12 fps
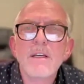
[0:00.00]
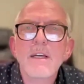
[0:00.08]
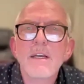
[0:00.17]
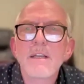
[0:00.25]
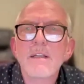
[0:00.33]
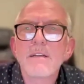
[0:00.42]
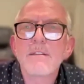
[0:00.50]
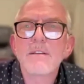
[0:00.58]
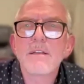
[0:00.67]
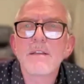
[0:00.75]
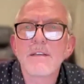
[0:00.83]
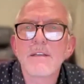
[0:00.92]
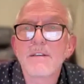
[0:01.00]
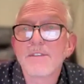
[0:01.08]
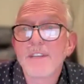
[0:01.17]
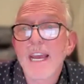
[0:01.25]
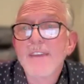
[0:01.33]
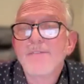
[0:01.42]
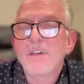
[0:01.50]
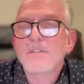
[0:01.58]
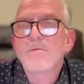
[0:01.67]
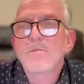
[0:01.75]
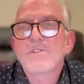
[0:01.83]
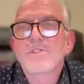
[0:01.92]
And
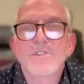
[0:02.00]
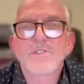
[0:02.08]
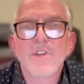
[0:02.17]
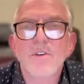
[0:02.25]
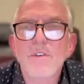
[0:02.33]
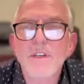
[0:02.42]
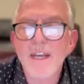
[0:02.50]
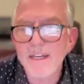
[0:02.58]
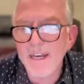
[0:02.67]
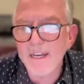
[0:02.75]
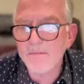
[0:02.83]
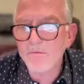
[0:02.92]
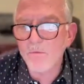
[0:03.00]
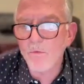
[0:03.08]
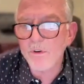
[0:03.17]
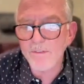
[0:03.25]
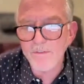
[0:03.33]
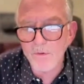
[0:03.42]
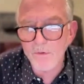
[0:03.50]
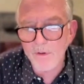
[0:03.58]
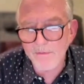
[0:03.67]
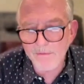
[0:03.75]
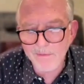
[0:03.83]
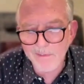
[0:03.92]
David was certainly a wonderful,
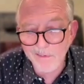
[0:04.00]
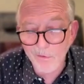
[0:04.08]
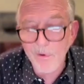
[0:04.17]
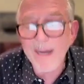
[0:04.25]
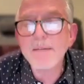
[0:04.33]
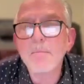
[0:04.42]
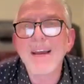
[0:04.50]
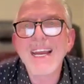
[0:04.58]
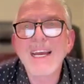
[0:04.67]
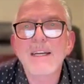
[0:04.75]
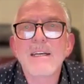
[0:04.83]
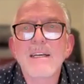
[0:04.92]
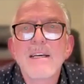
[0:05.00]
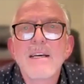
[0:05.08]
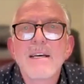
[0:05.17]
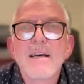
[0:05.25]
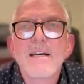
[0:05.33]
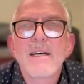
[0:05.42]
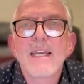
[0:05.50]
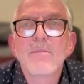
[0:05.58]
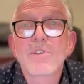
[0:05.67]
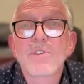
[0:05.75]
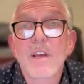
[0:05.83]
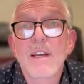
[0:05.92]
great man. He
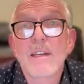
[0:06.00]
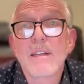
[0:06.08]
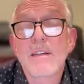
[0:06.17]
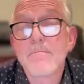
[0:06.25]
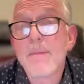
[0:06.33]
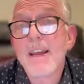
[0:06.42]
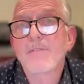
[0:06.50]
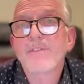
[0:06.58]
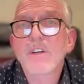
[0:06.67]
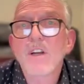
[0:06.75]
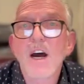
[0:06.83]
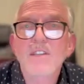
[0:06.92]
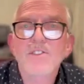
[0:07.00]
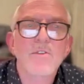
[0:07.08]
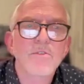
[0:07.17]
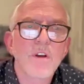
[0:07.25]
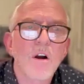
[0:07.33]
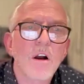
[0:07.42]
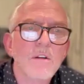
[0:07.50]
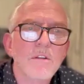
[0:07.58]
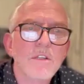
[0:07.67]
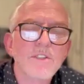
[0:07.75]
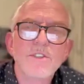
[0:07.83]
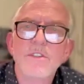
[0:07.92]
was a man after God's own
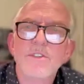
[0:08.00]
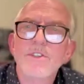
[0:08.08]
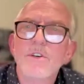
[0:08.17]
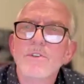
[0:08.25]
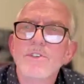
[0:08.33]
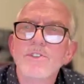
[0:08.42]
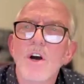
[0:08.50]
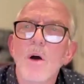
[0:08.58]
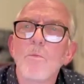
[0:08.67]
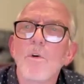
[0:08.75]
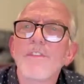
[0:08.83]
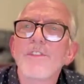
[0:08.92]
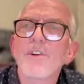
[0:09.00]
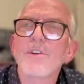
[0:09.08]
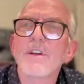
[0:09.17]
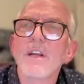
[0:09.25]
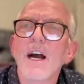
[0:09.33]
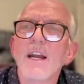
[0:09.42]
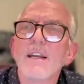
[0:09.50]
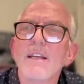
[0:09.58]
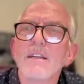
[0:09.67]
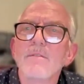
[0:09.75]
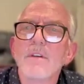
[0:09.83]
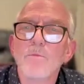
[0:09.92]
heart. Let's go to Psalm
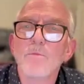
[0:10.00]
139,